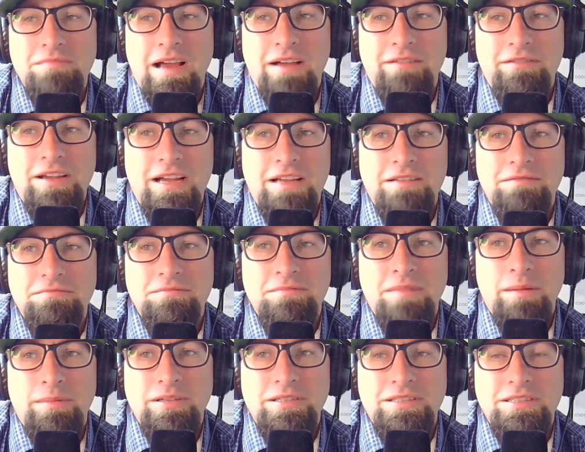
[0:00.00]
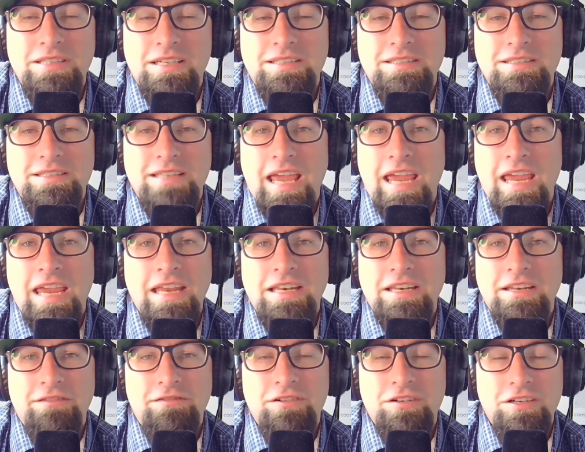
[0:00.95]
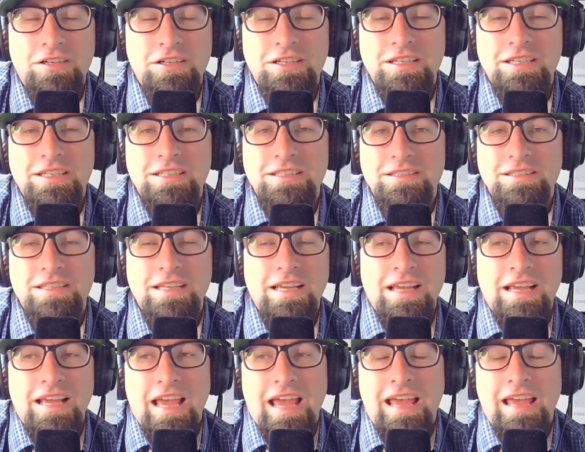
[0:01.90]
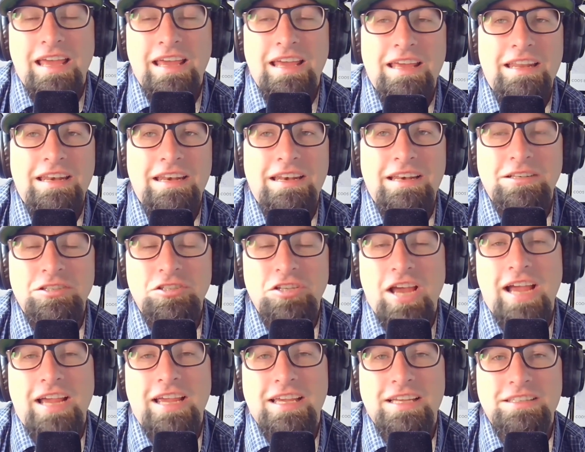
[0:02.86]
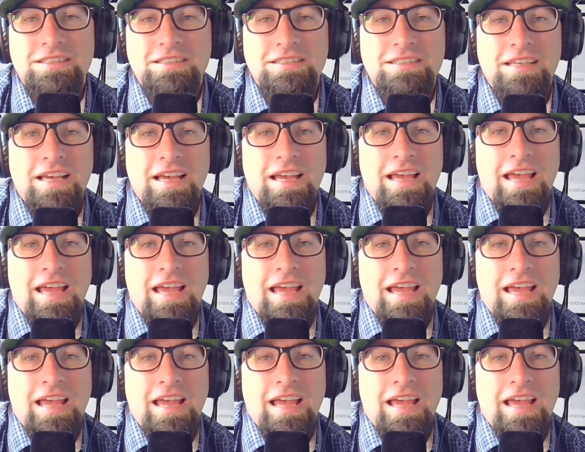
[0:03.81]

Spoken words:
I've got maybe 6 to 8 different hoodies and jackets.